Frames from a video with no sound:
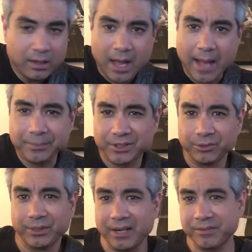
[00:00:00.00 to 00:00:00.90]

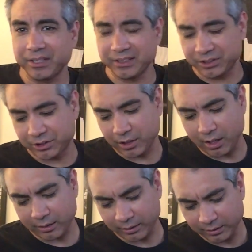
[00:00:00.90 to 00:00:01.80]
Absolutely everything is
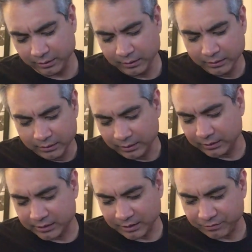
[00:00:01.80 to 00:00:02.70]
stock,
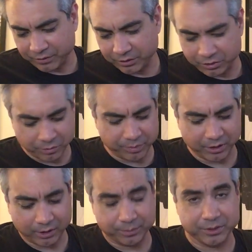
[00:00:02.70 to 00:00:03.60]
except for the two
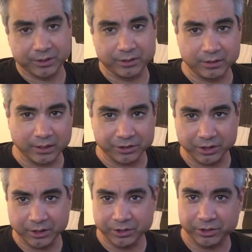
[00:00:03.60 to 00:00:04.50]
pickups, and I
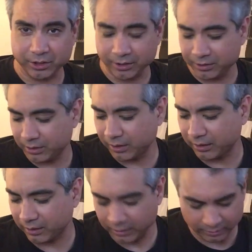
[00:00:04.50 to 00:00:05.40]
changed, I
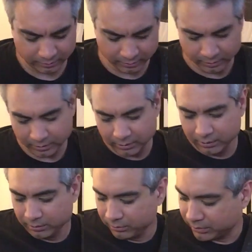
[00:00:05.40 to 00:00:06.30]
think I
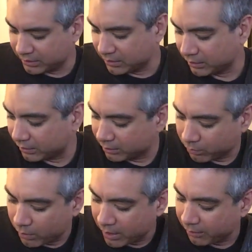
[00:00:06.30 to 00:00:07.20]
redid the
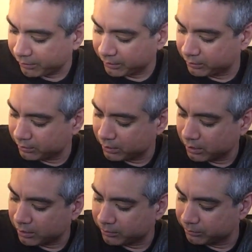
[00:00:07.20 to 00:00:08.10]
wiring
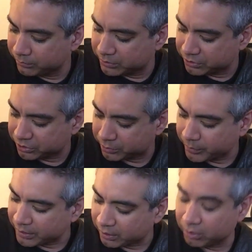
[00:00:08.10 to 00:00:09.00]
to just
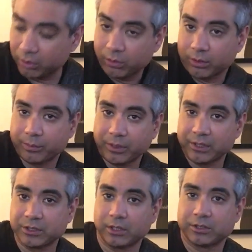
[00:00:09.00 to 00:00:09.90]
make it newer, but
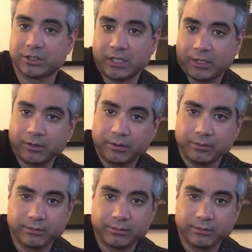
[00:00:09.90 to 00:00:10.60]
it's all standard.